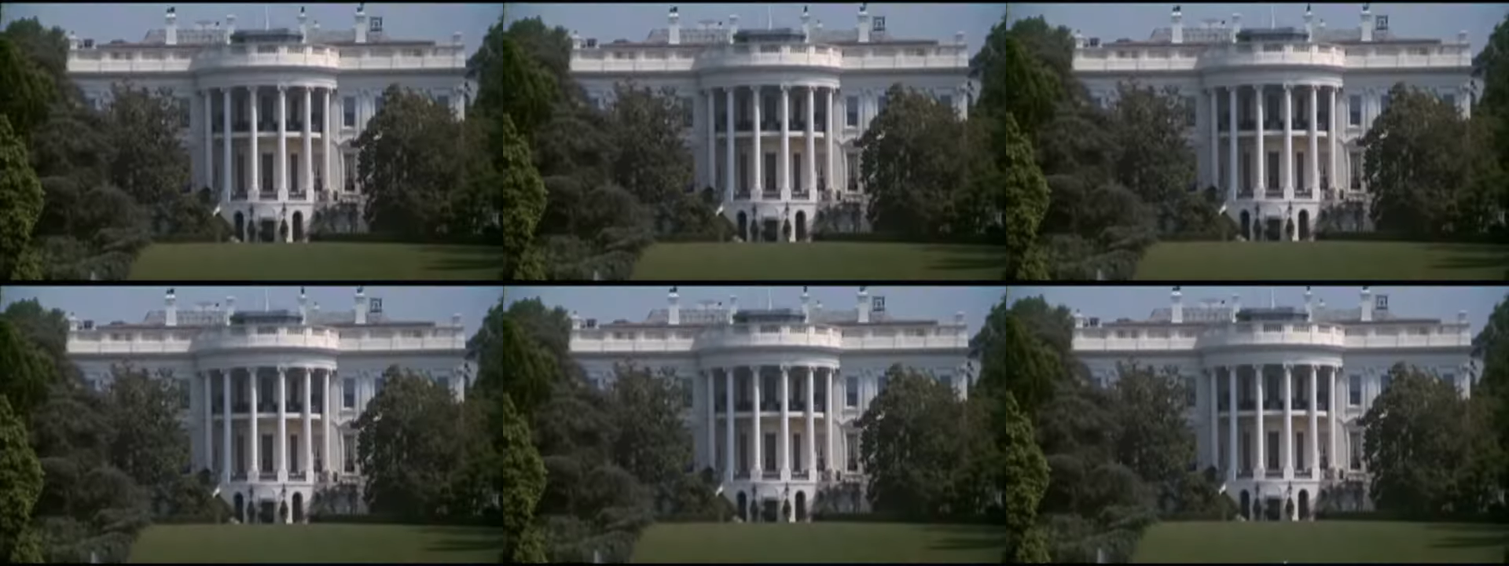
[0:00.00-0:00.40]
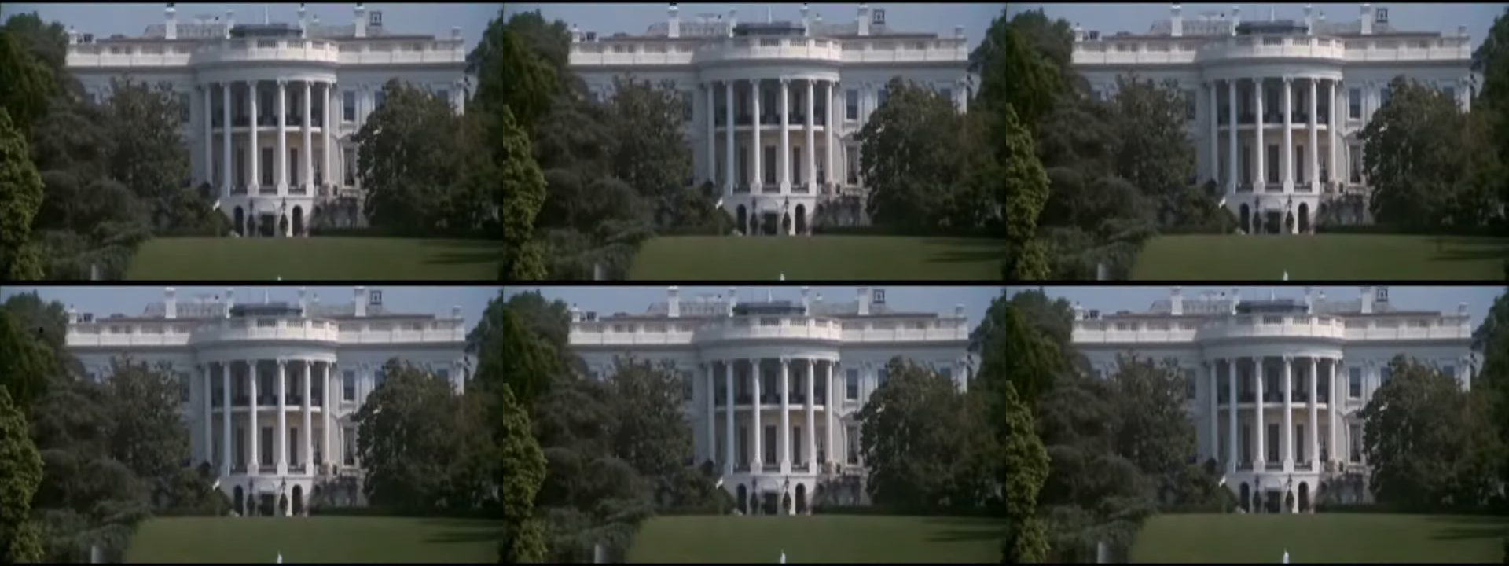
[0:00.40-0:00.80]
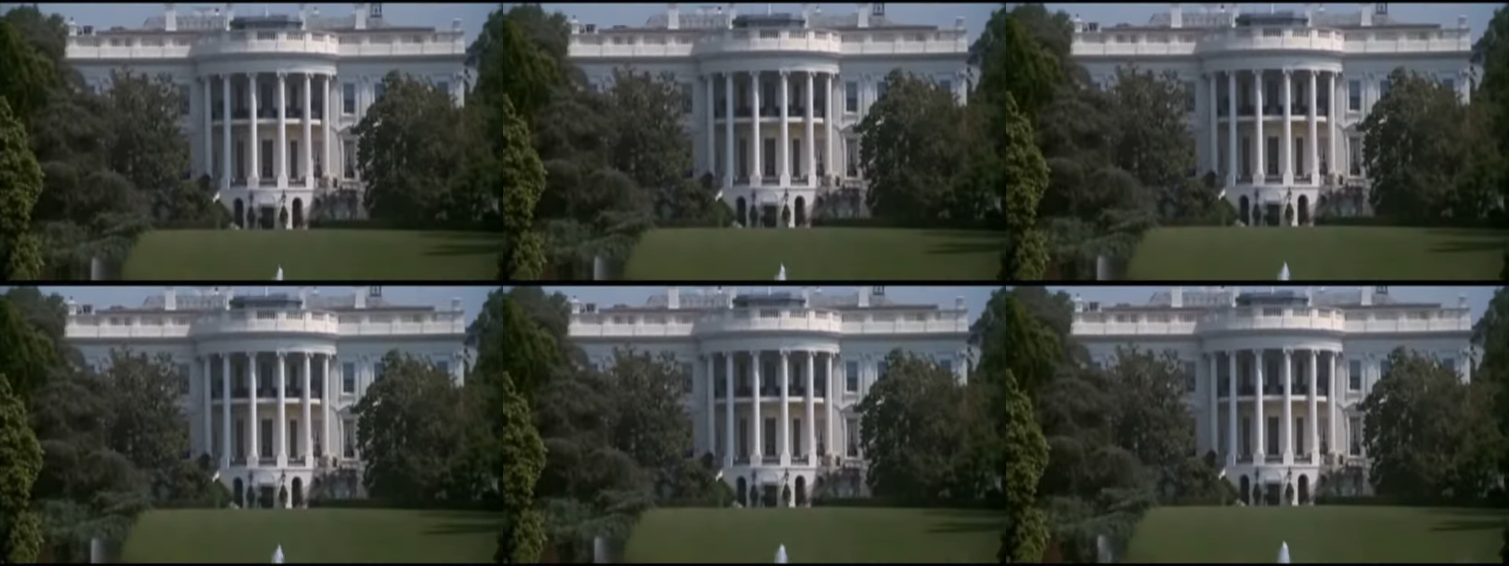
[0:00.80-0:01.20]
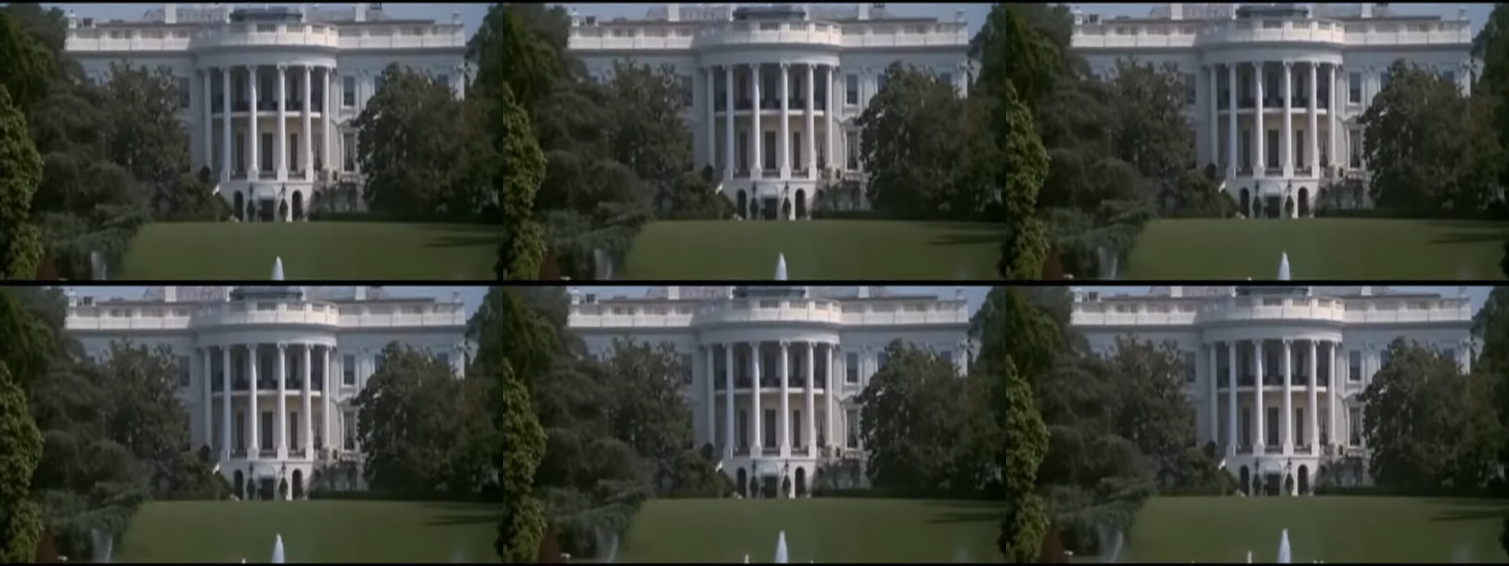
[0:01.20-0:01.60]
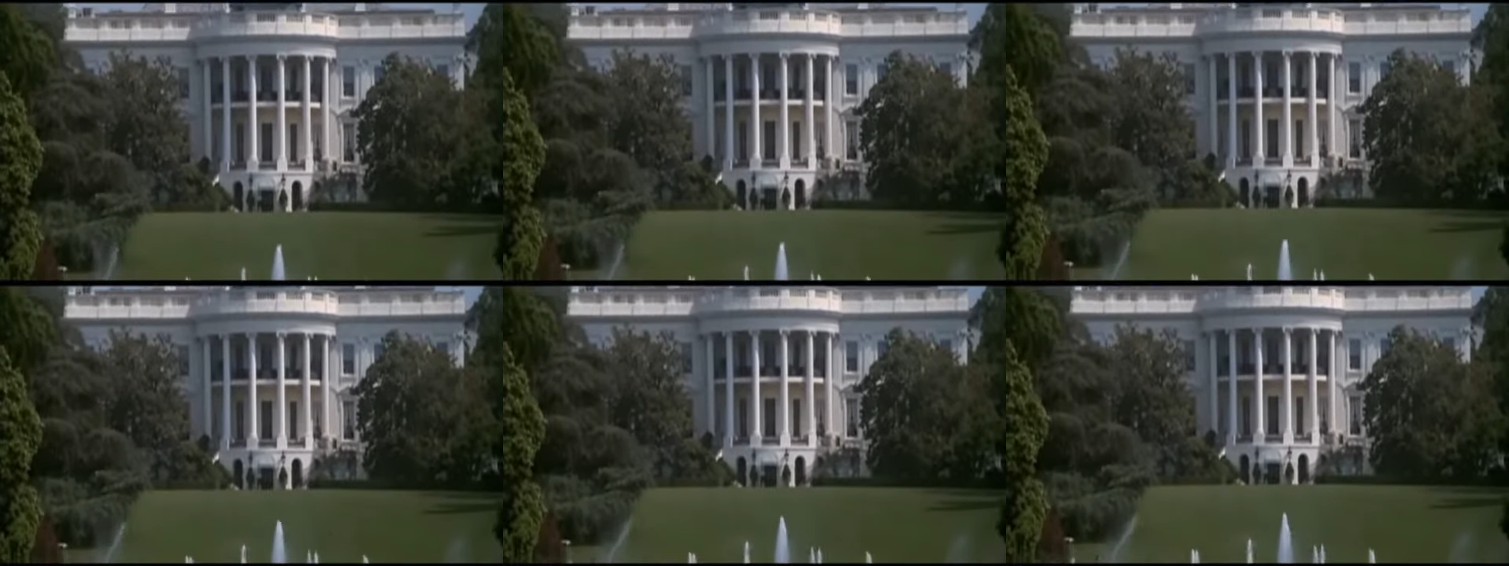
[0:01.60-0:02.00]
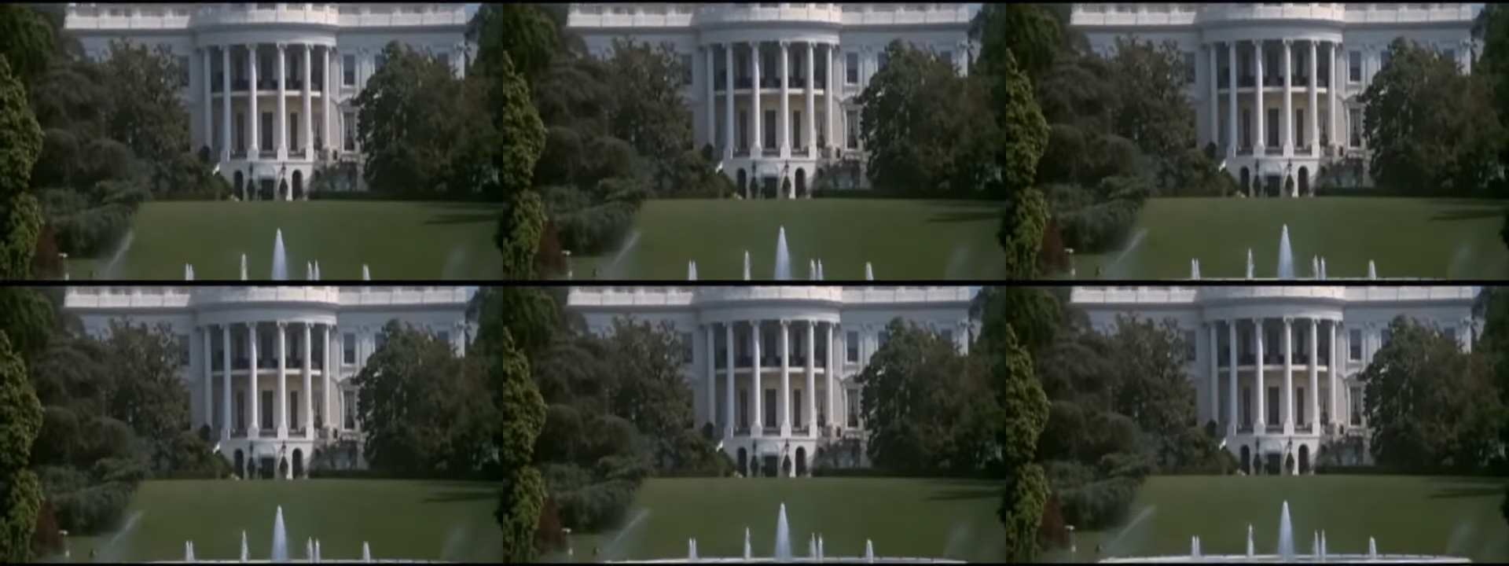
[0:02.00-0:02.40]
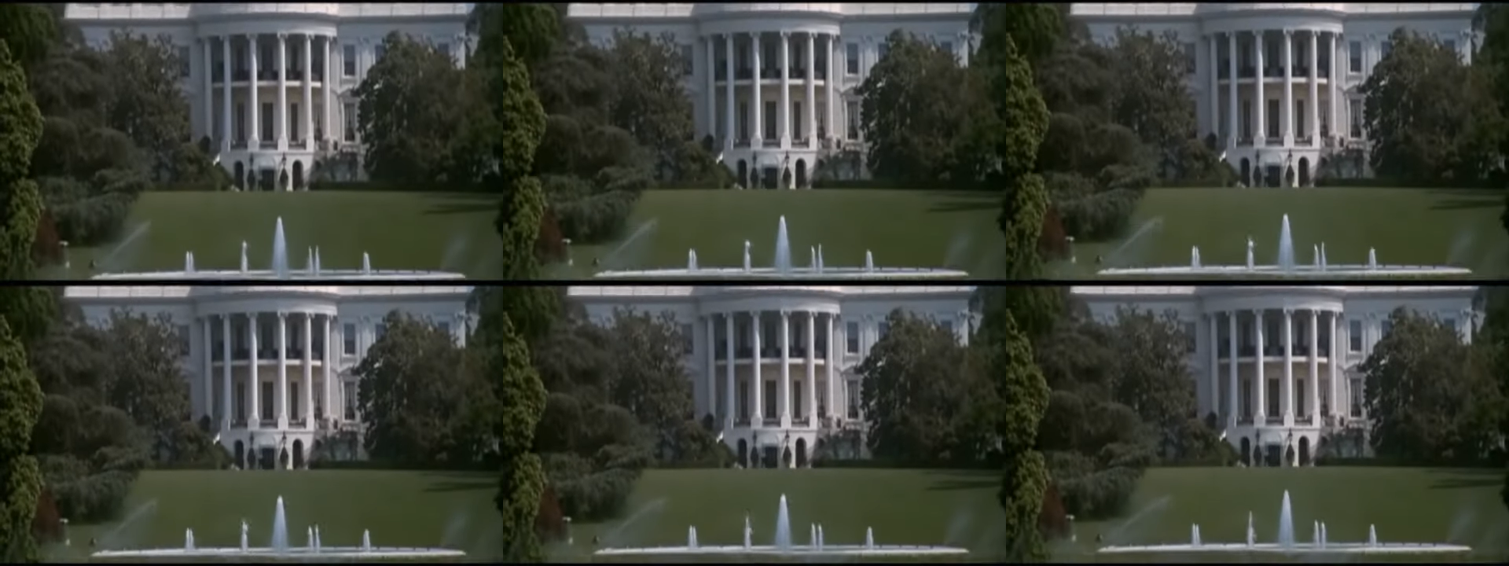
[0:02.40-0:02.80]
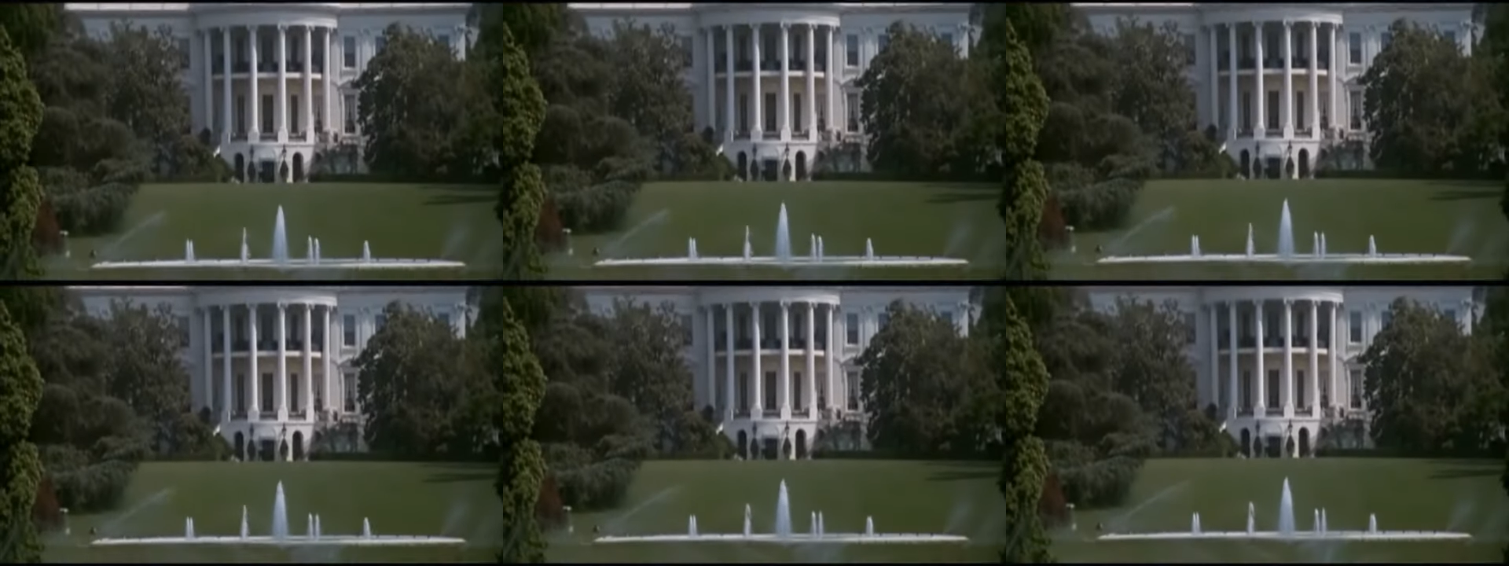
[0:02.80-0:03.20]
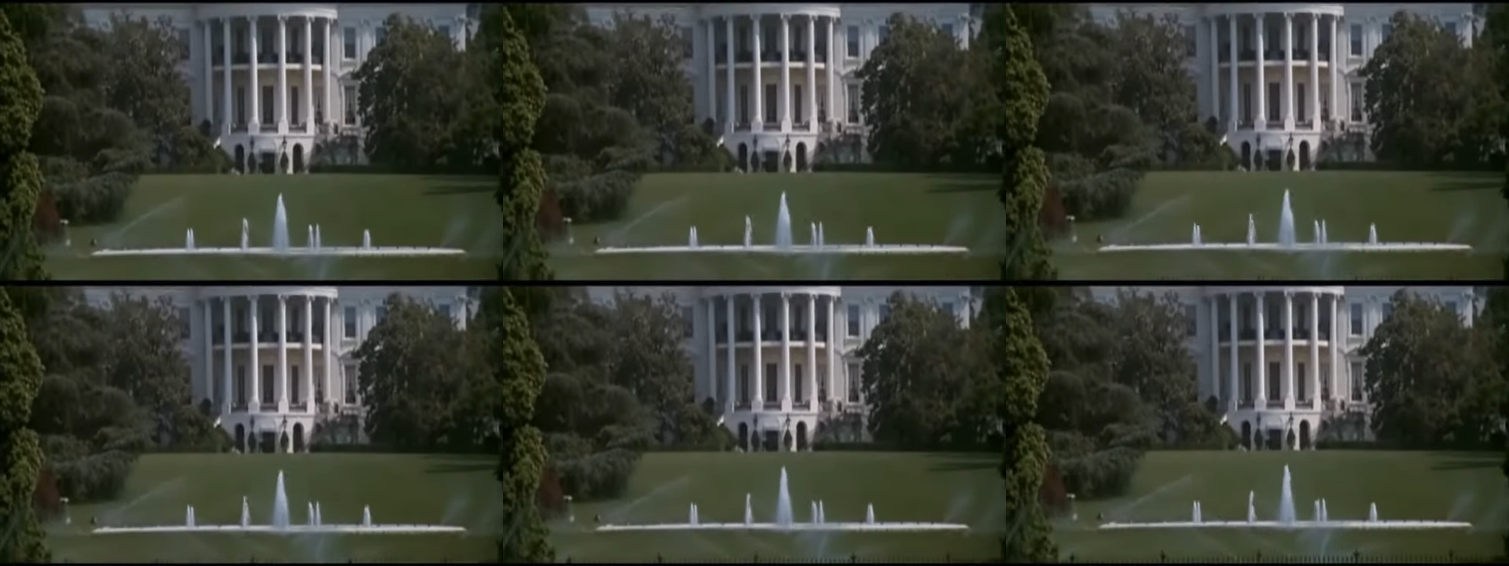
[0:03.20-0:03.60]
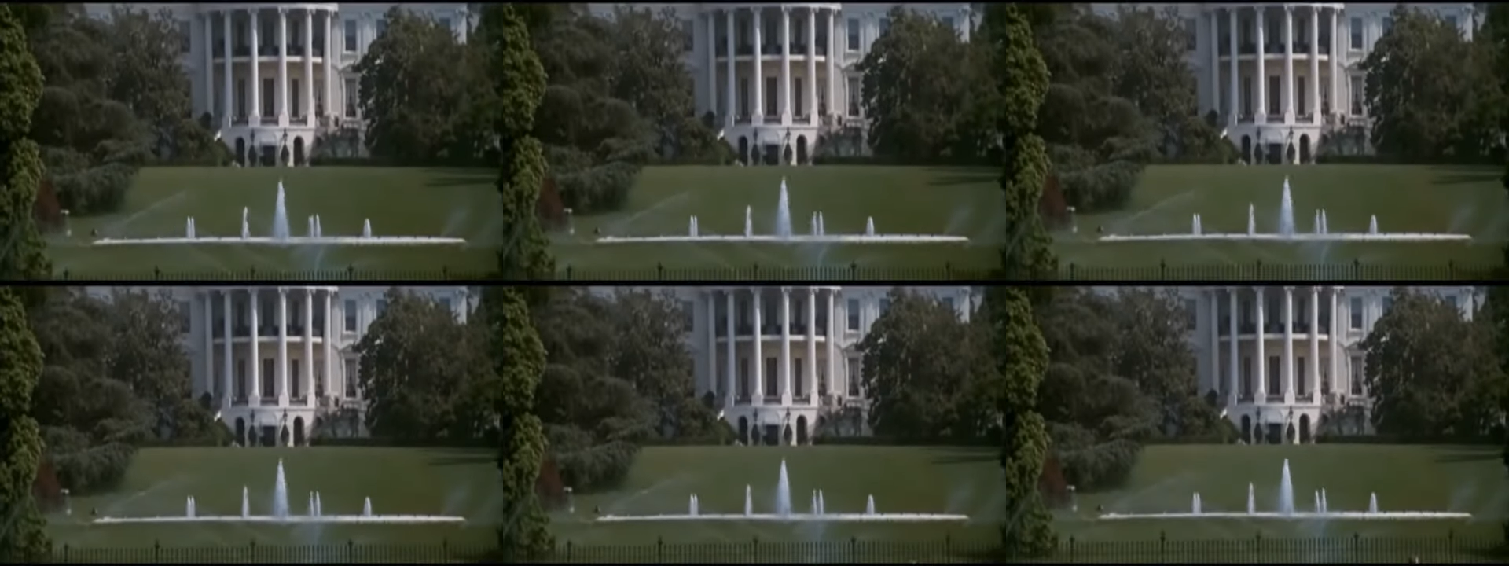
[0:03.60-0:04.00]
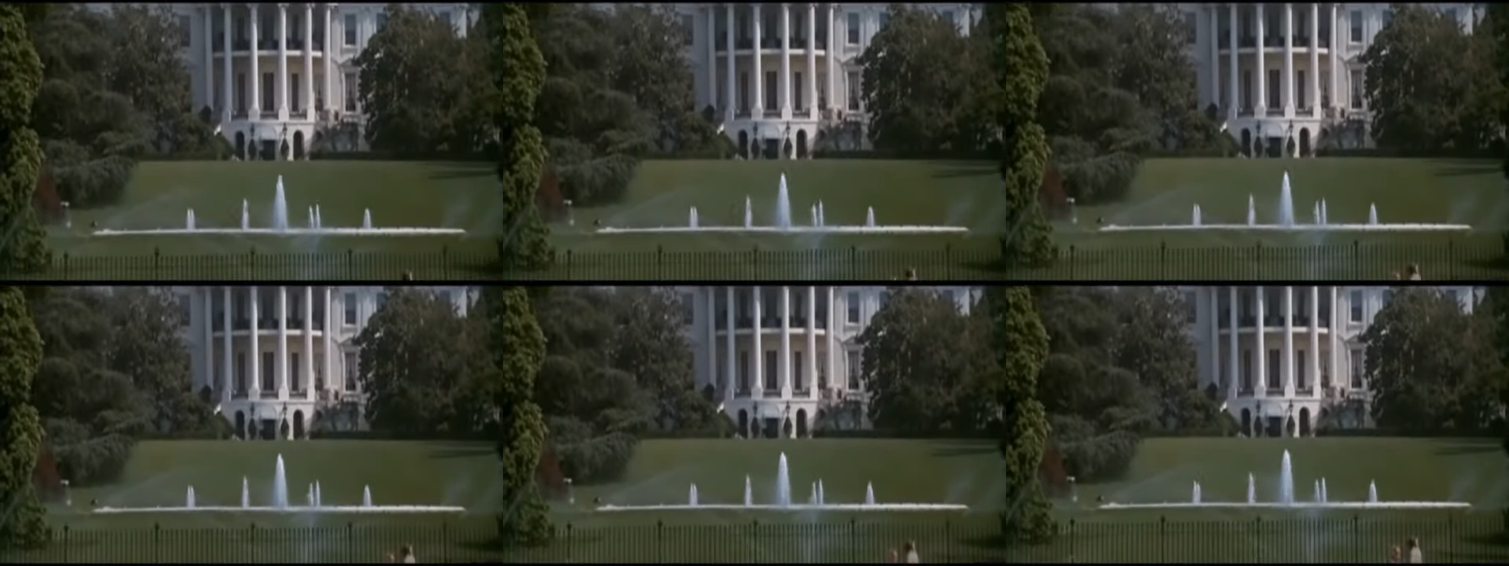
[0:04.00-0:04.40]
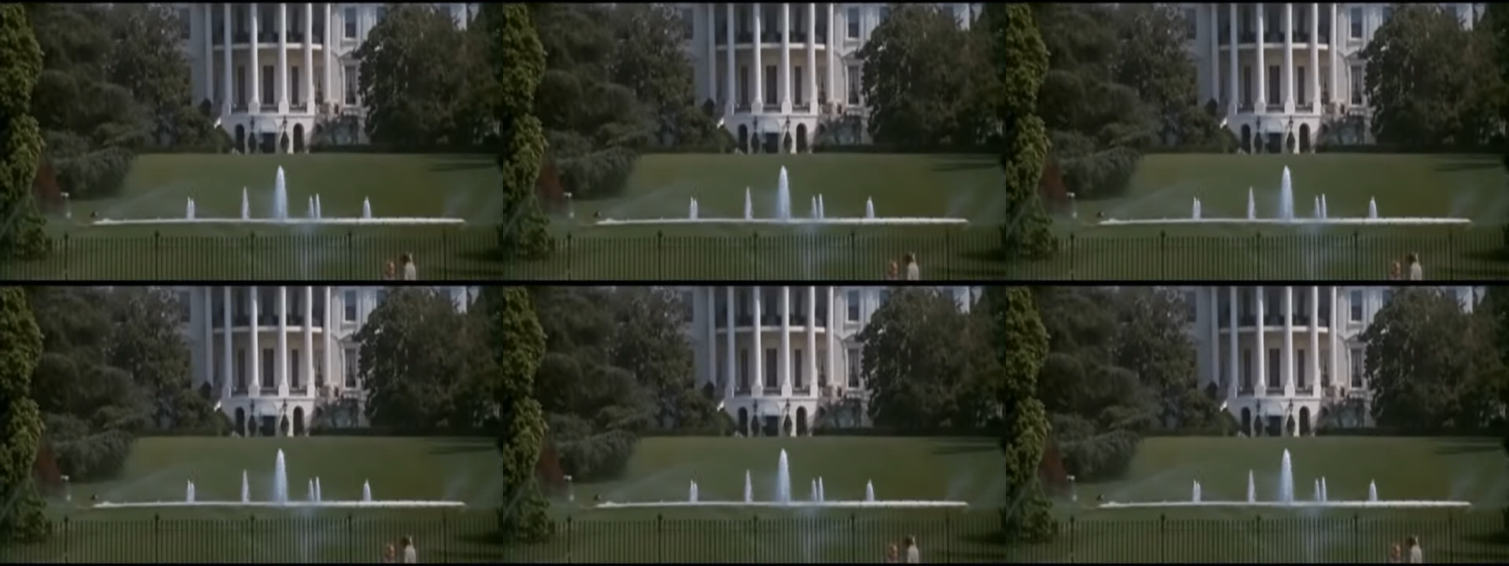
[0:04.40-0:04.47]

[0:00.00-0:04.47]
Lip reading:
(no speaker visible)